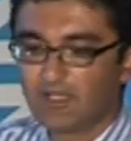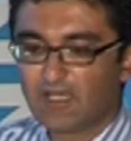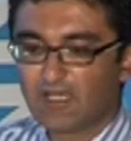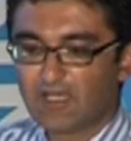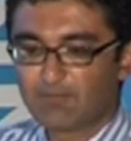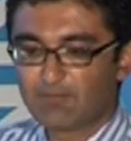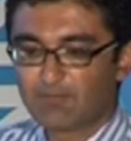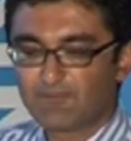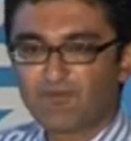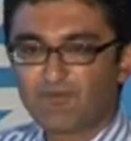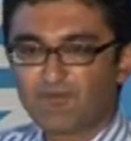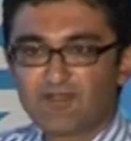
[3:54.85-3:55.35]

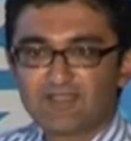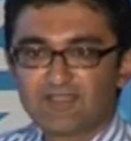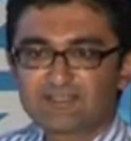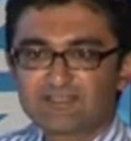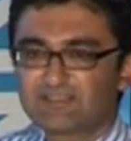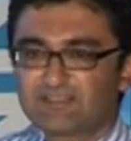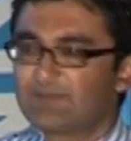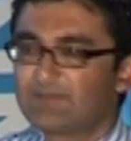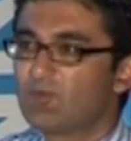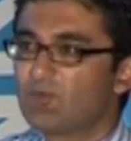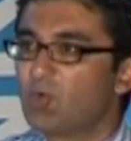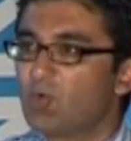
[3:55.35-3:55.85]
The
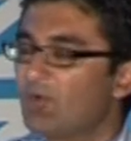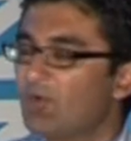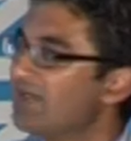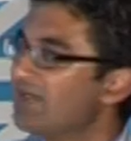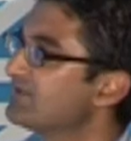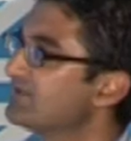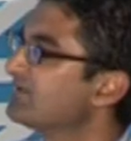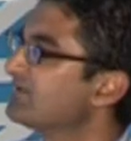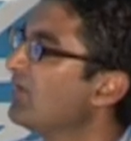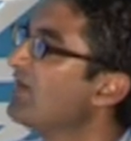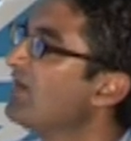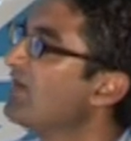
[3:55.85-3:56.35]
finance team
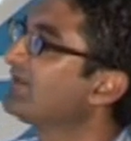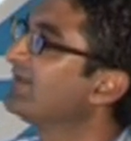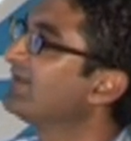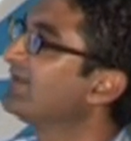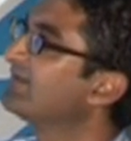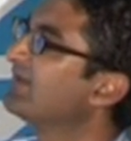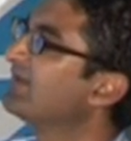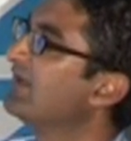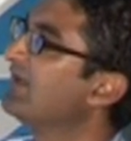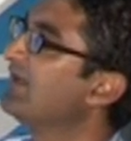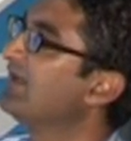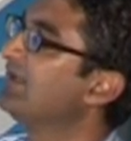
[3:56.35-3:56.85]
always like to
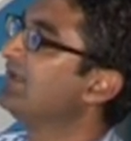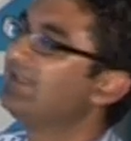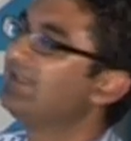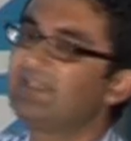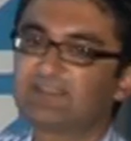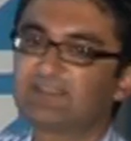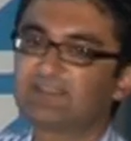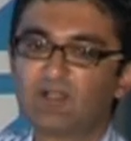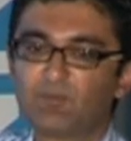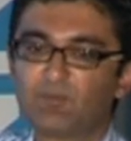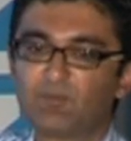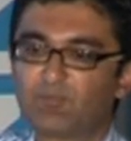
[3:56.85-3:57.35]
see a
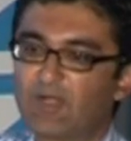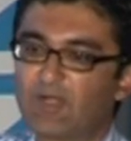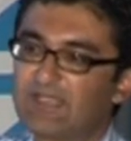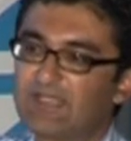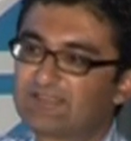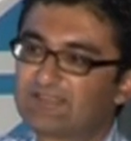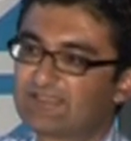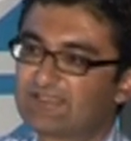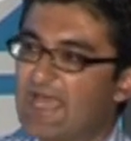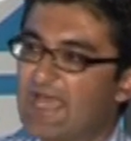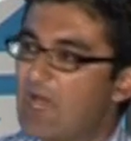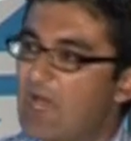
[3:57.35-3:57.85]
detailed
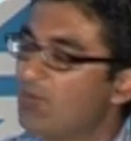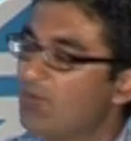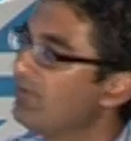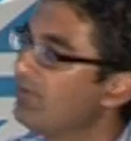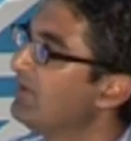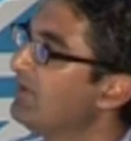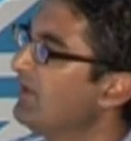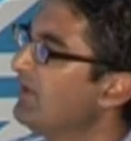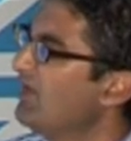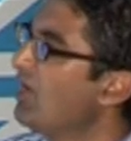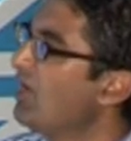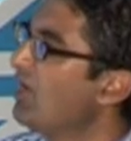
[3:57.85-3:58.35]
breakdown
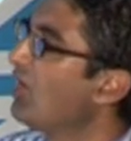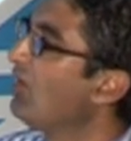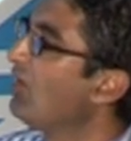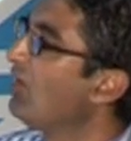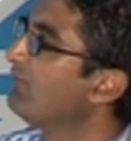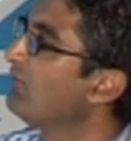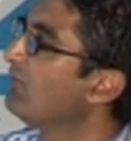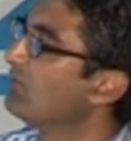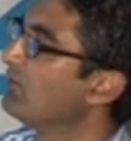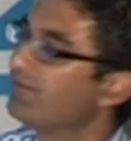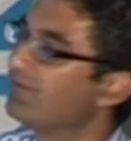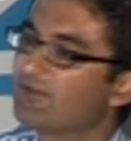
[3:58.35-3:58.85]

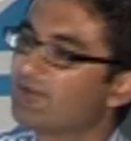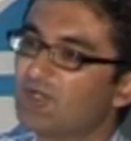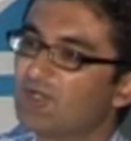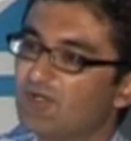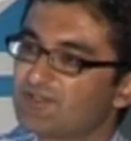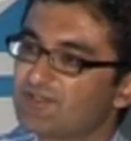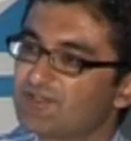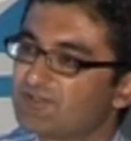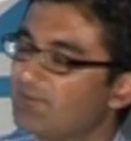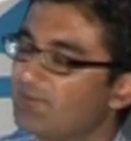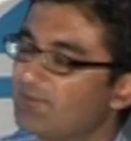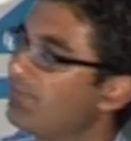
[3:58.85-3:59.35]
of all of the
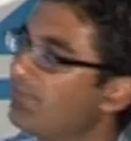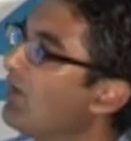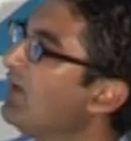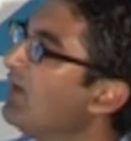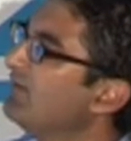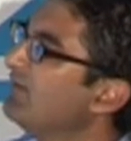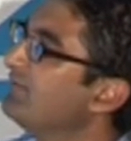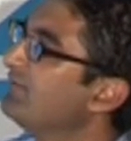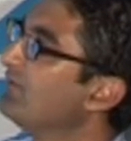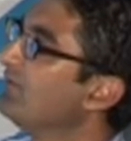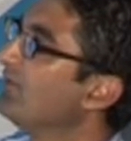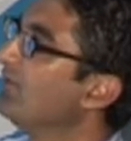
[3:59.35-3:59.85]
costs
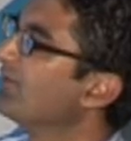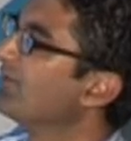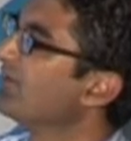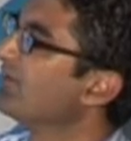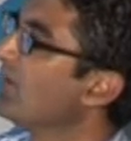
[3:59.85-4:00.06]
applied for.